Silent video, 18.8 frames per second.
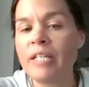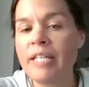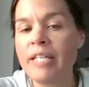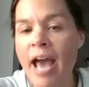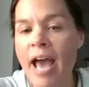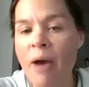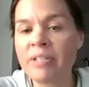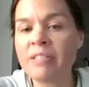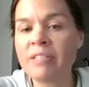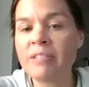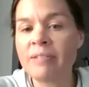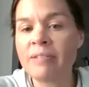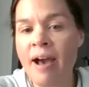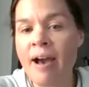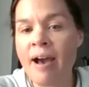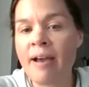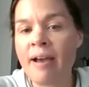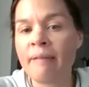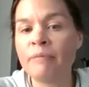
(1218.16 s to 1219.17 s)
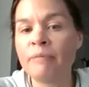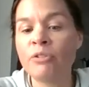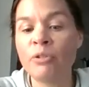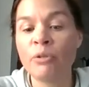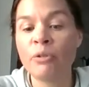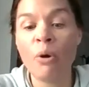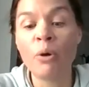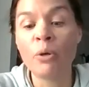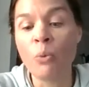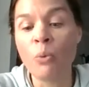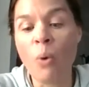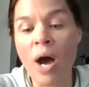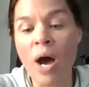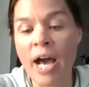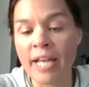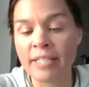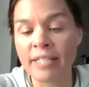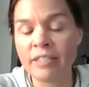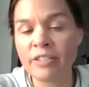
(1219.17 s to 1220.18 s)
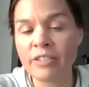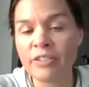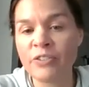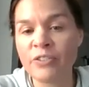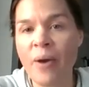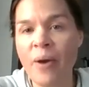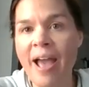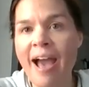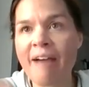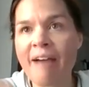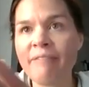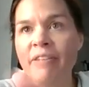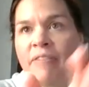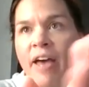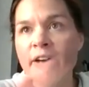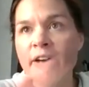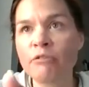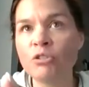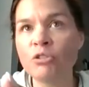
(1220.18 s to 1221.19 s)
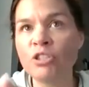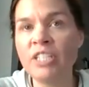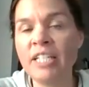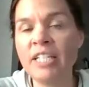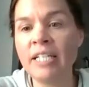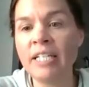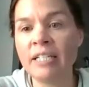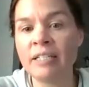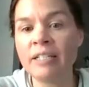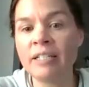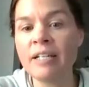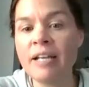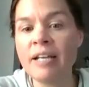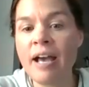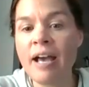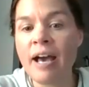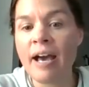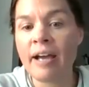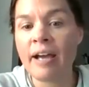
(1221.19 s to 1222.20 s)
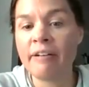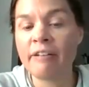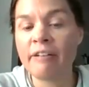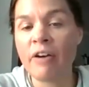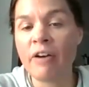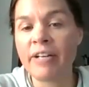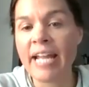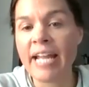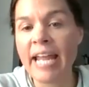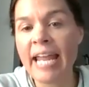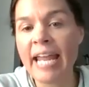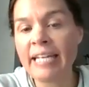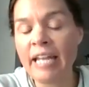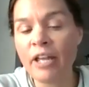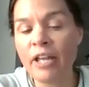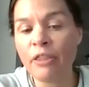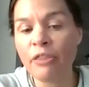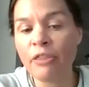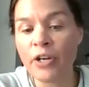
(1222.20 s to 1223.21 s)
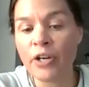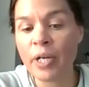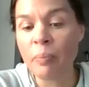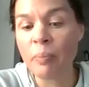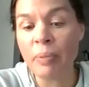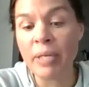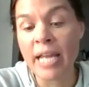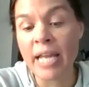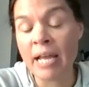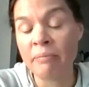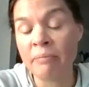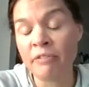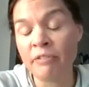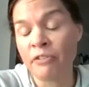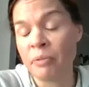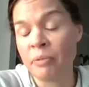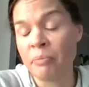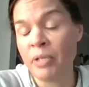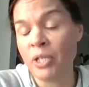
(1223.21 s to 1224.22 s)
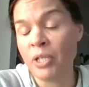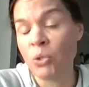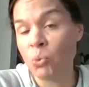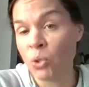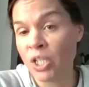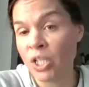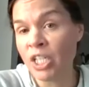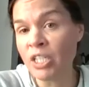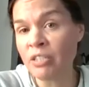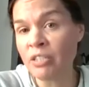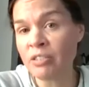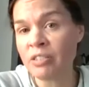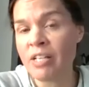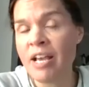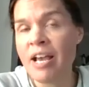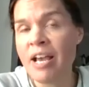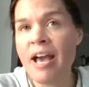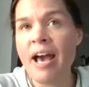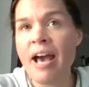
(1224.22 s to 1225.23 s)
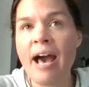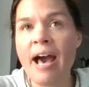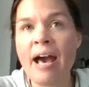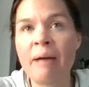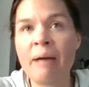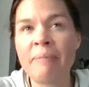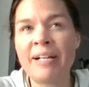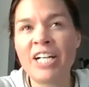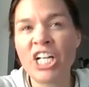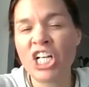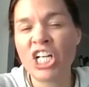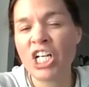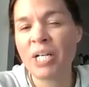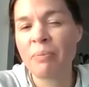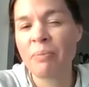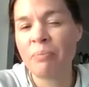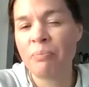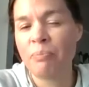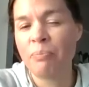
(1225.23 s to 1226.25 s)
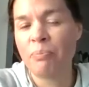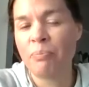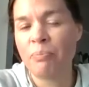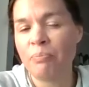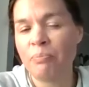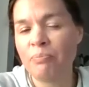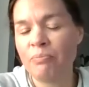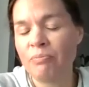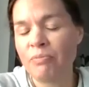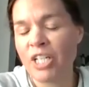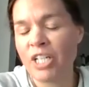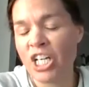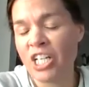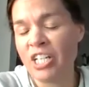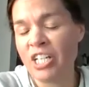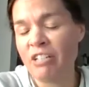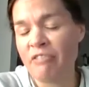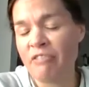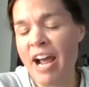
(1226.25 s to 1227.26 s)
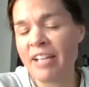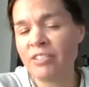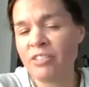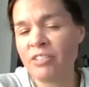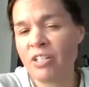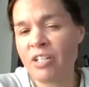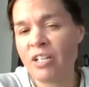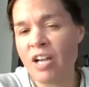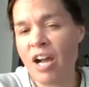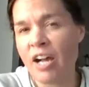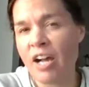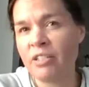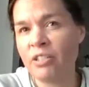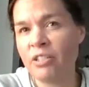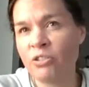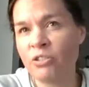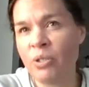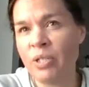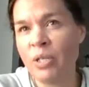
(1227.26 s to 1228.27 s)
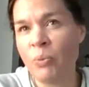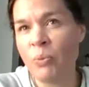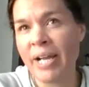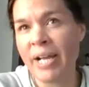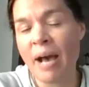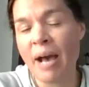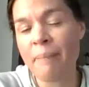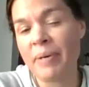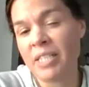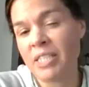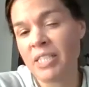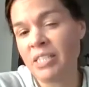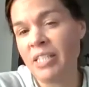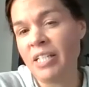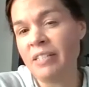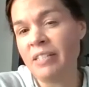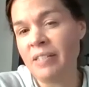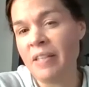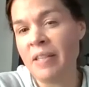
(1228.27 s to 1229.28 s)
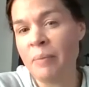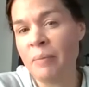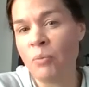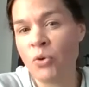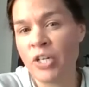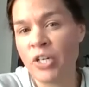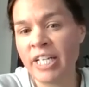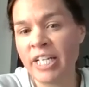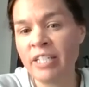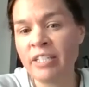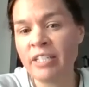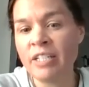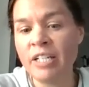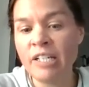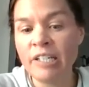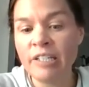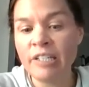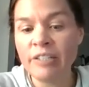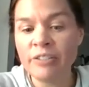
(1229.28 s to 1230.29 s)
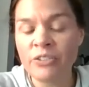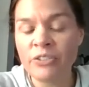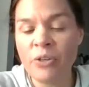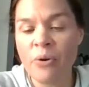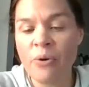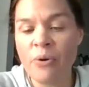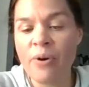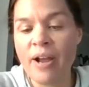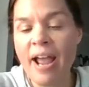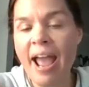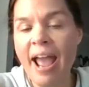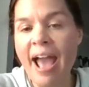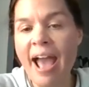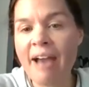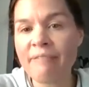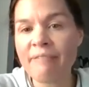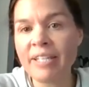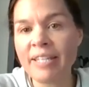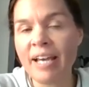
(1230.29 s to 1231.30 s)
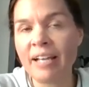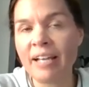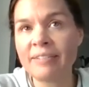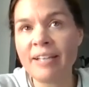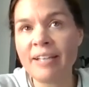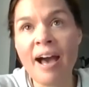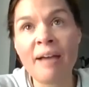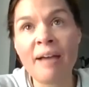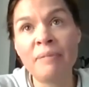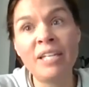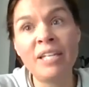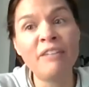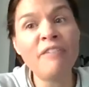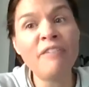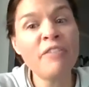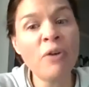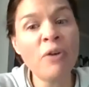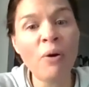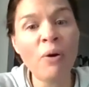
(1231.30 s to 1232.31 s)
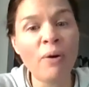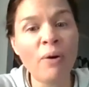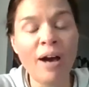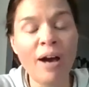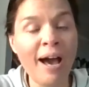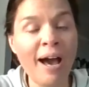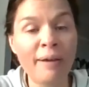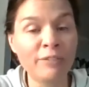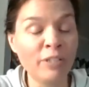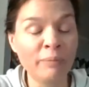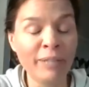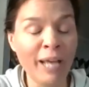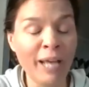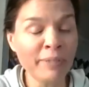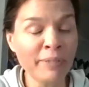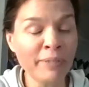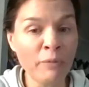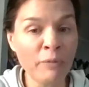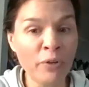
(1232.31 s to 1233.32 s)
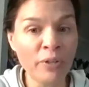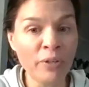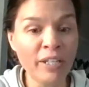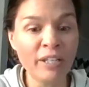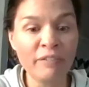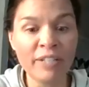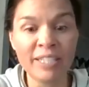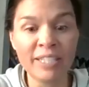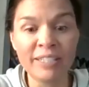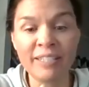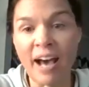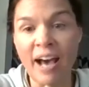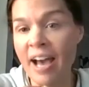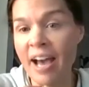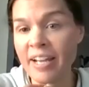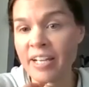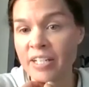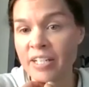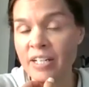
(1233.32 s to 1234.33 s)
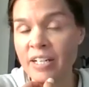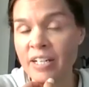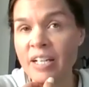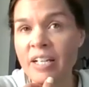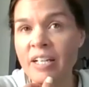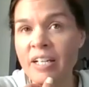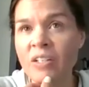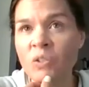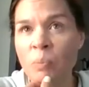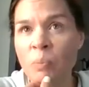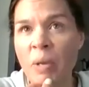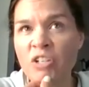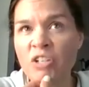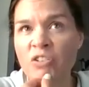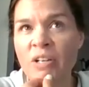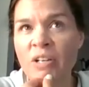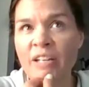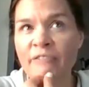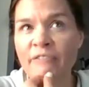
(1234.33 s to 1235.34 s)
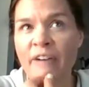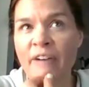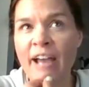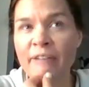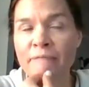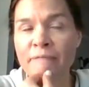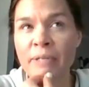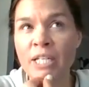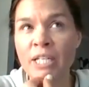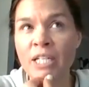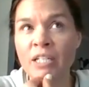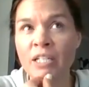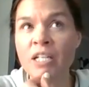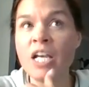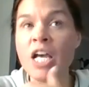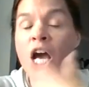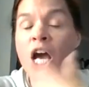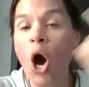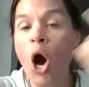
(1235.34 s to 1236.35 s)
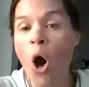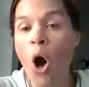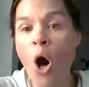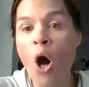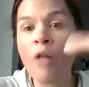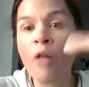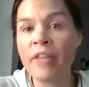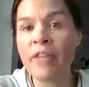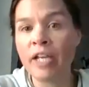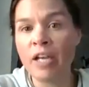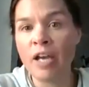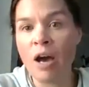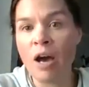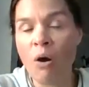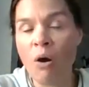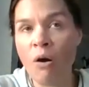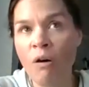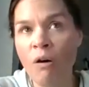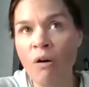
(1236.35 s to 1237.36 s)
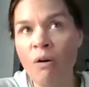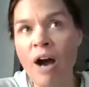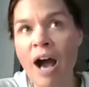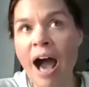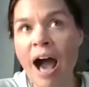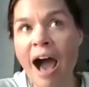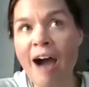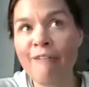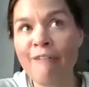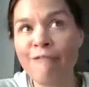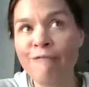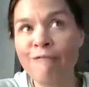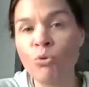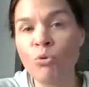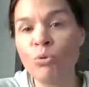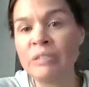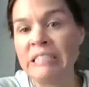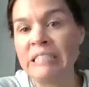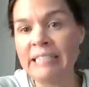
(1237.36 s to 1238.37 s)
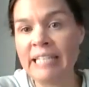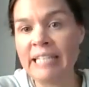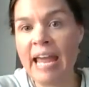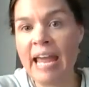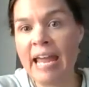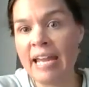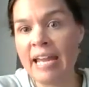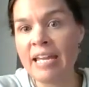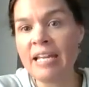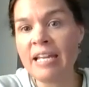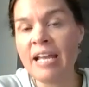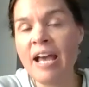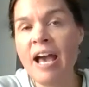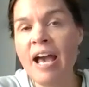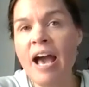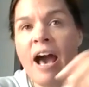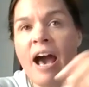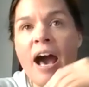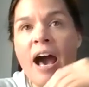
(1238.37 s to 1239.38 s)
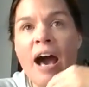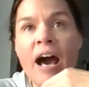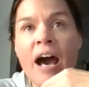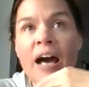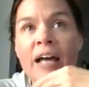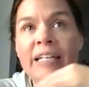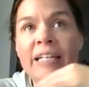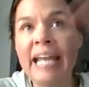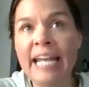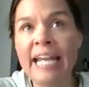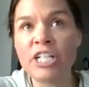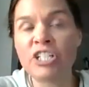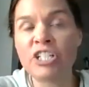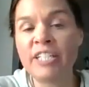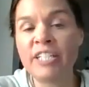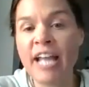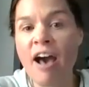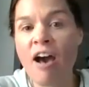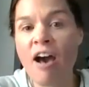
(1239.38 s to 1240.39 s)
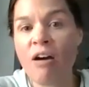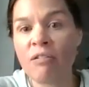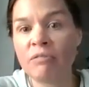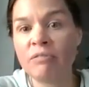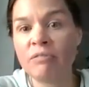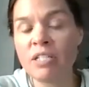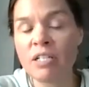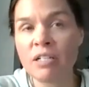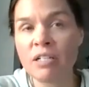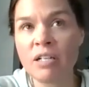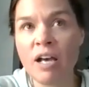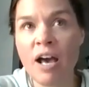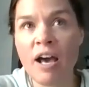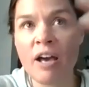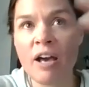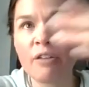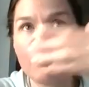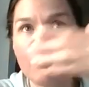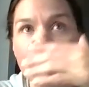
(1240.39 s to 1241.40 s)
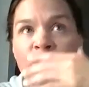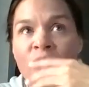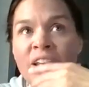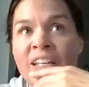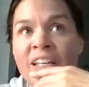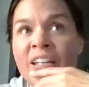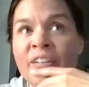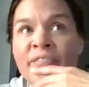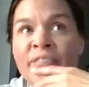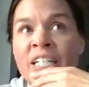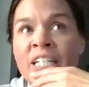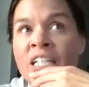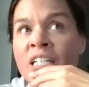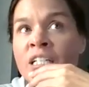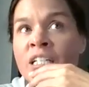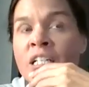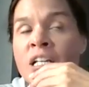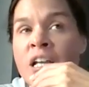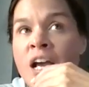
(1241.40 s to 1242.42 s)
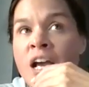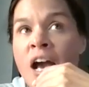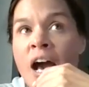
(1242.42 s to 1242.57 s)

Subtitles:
Now it's time to unwind. So having that routine at around 8:30 p.m. for me works. I'm an early riser. I usually wake up at 6 in the morning. So having that time, even though sometimes I'm not even tired, especially if I've been on the go a full day, later down through the evening,